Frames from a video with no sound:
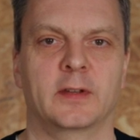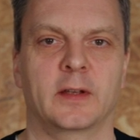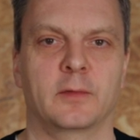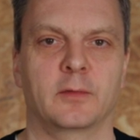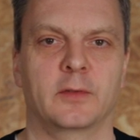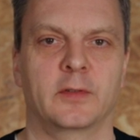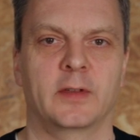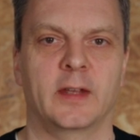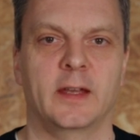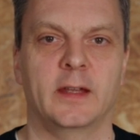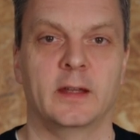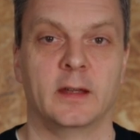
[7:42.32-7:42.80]
I
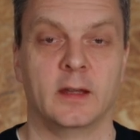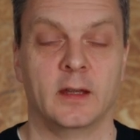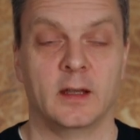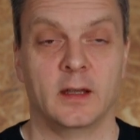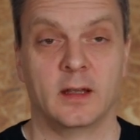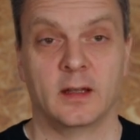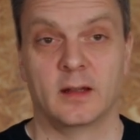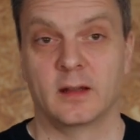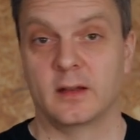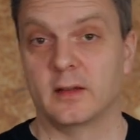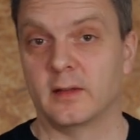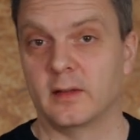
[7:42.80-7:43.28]
would say.
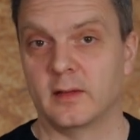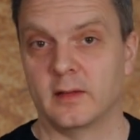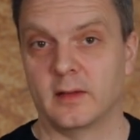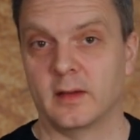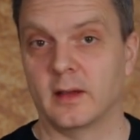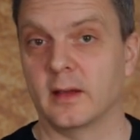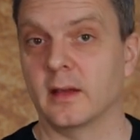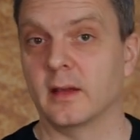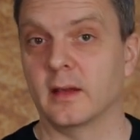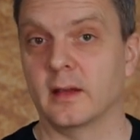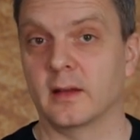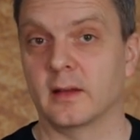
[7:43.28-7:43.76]

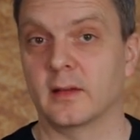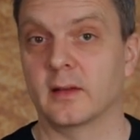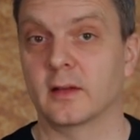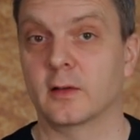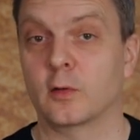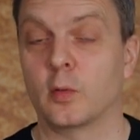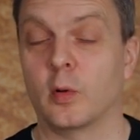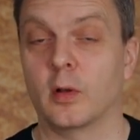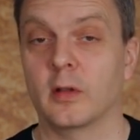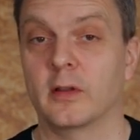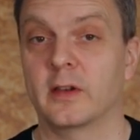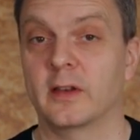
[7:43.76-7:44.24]
The
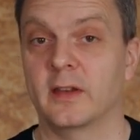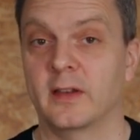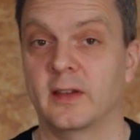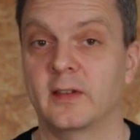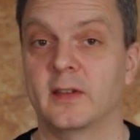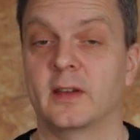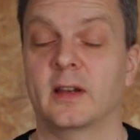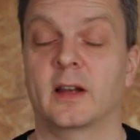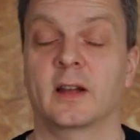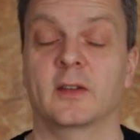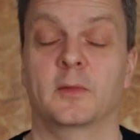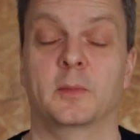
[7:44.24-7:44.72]
quality this
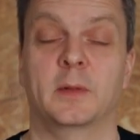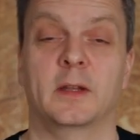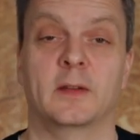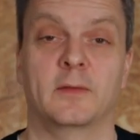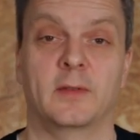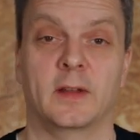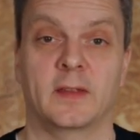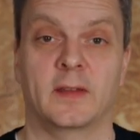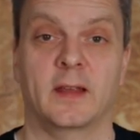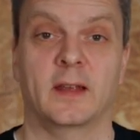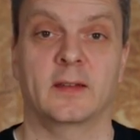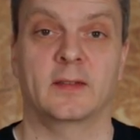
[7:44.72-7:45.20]
year has been
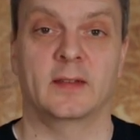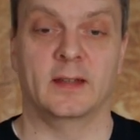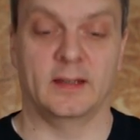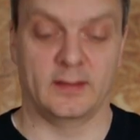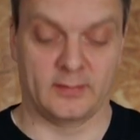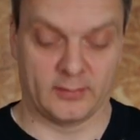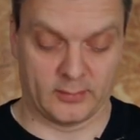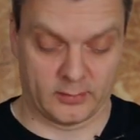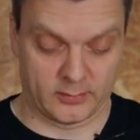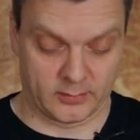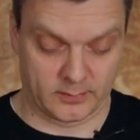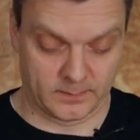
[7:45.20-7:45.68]
fantastic,
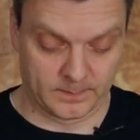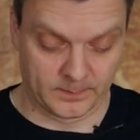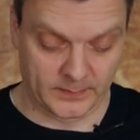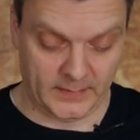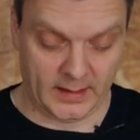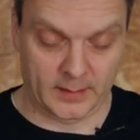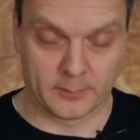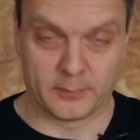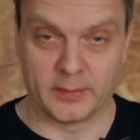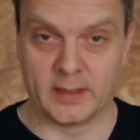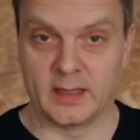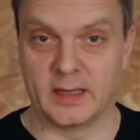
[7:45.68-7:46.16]
so
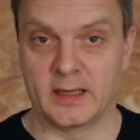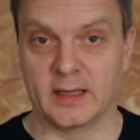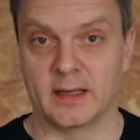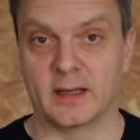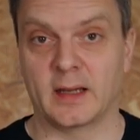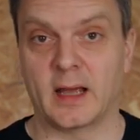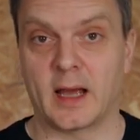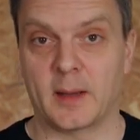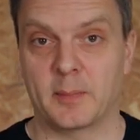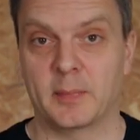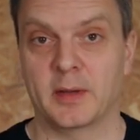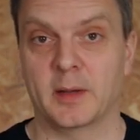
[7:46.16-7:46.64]
I'm really
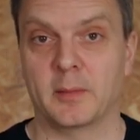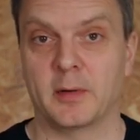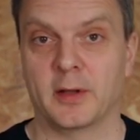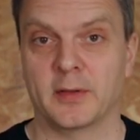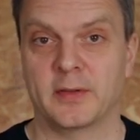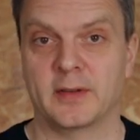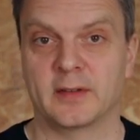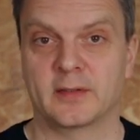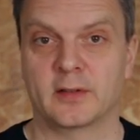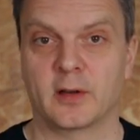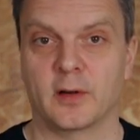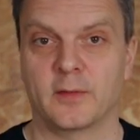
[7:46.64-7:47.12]
happy about
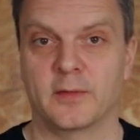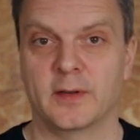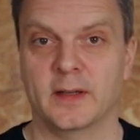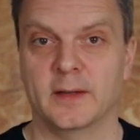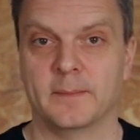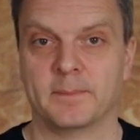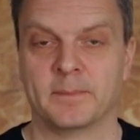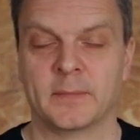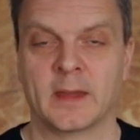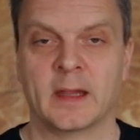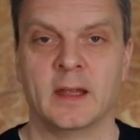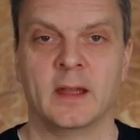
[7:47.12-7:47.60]
this coffee.
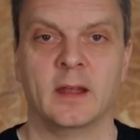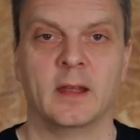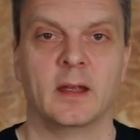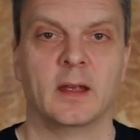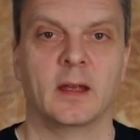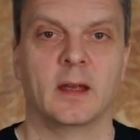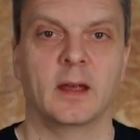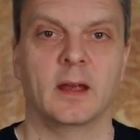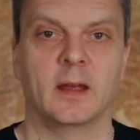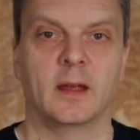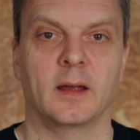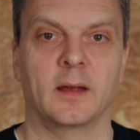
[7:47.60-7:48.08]

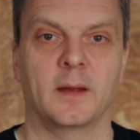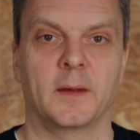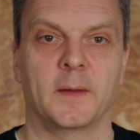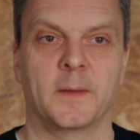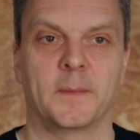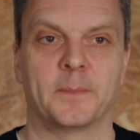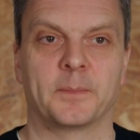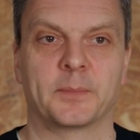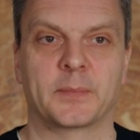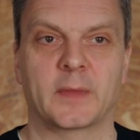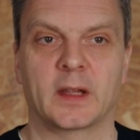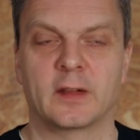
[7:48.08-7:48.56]

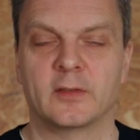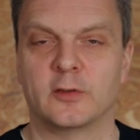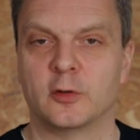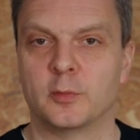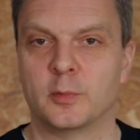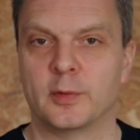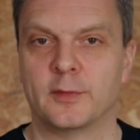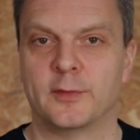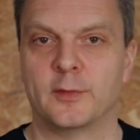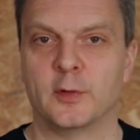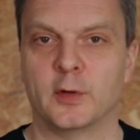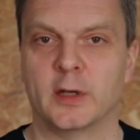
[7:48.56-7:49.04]

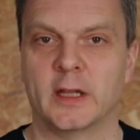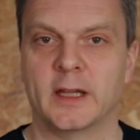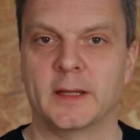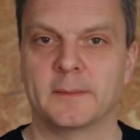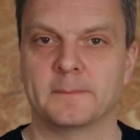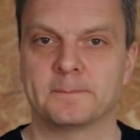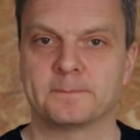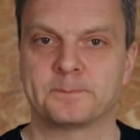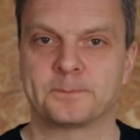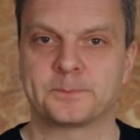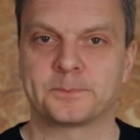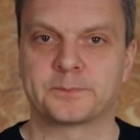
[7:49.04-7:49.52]
Super fruity,
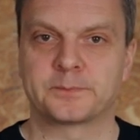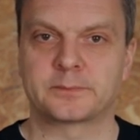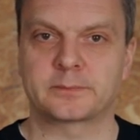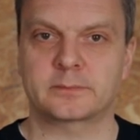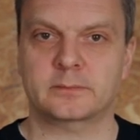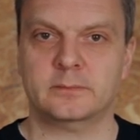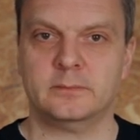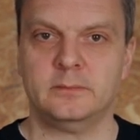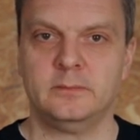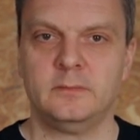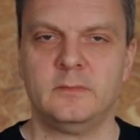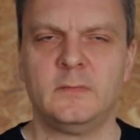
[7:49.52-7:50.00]

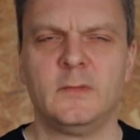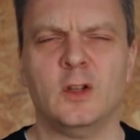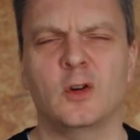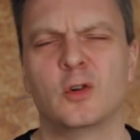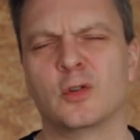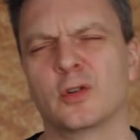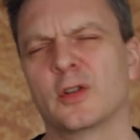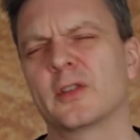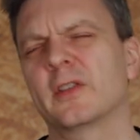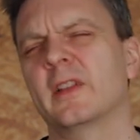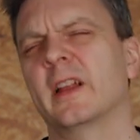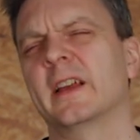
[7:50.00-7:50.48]
or
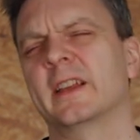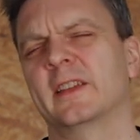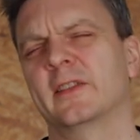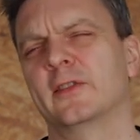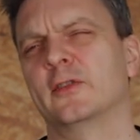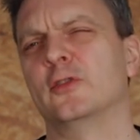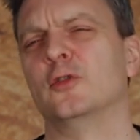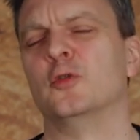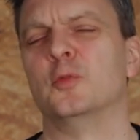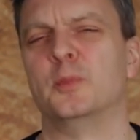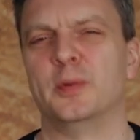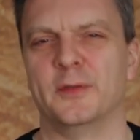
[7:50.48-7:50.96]
not like
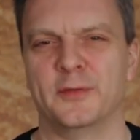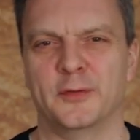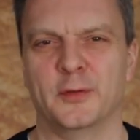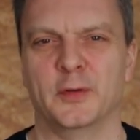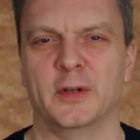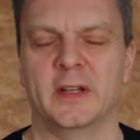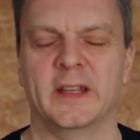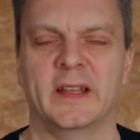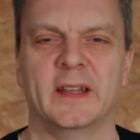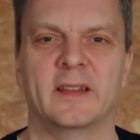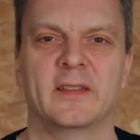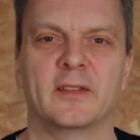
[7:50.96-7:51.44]
super
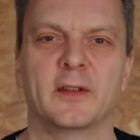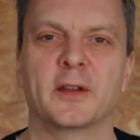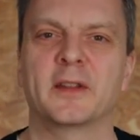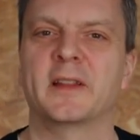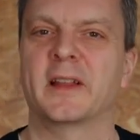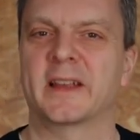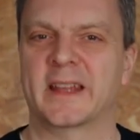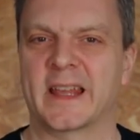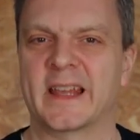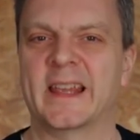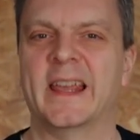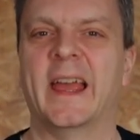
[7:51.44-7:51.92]
fruity. It's not
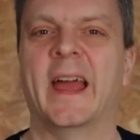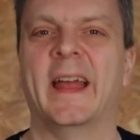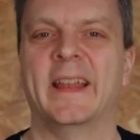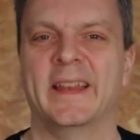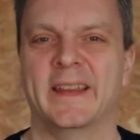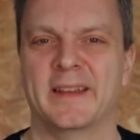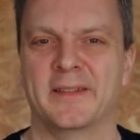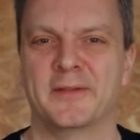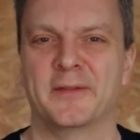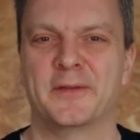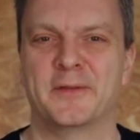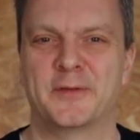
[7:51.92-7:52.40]
like a
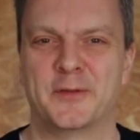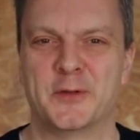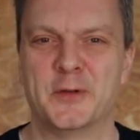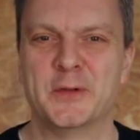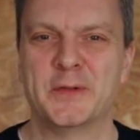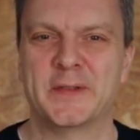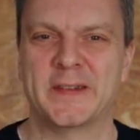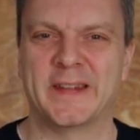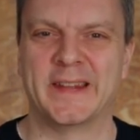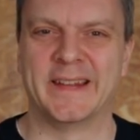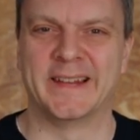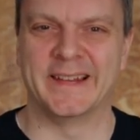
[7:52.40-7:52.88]
Kenyan
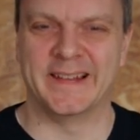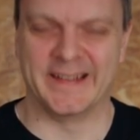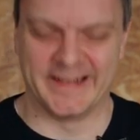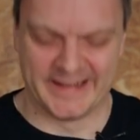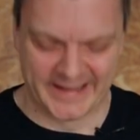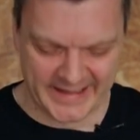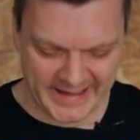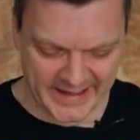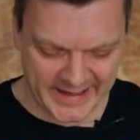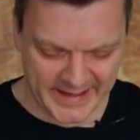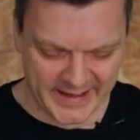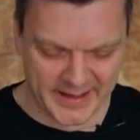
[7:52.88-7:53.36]
fruit,
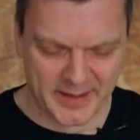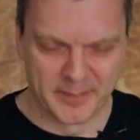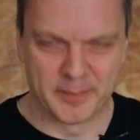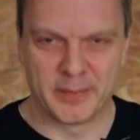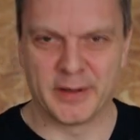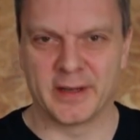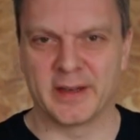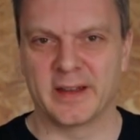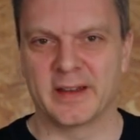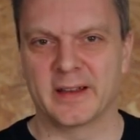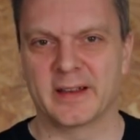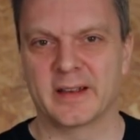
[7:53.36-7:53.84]

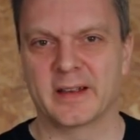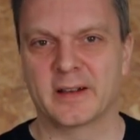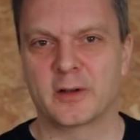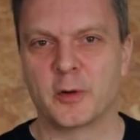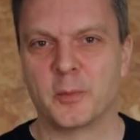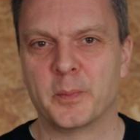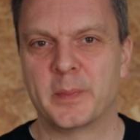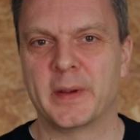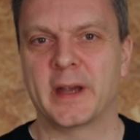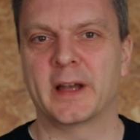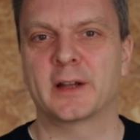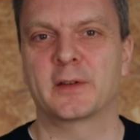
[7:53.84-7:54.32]
but
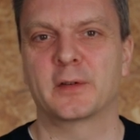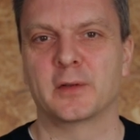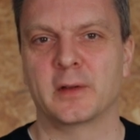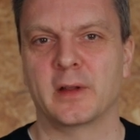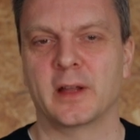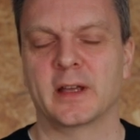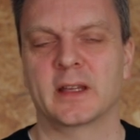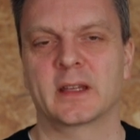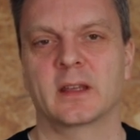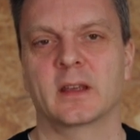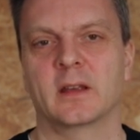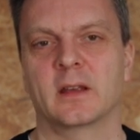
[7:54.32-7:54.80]
compared to
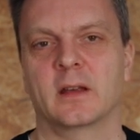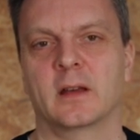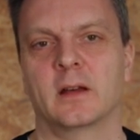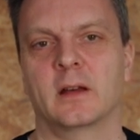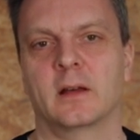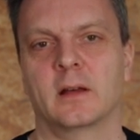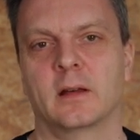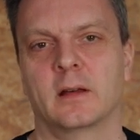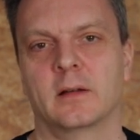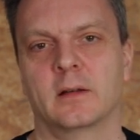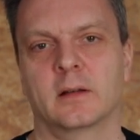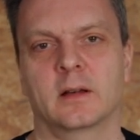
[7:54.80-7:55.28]
like
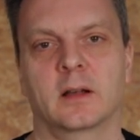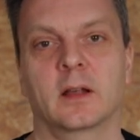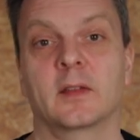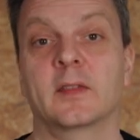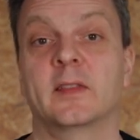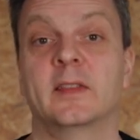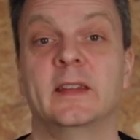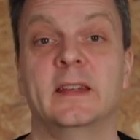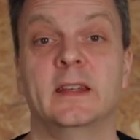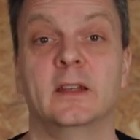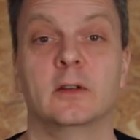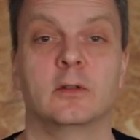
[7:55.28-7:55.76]

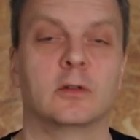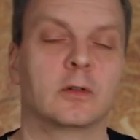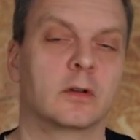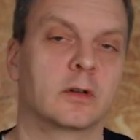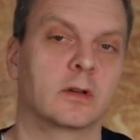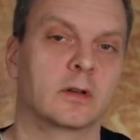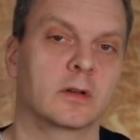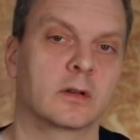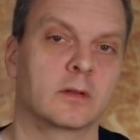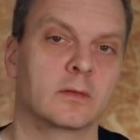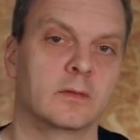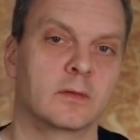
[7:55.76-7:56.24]
Castillo
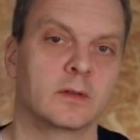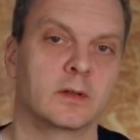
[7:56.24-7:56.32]
or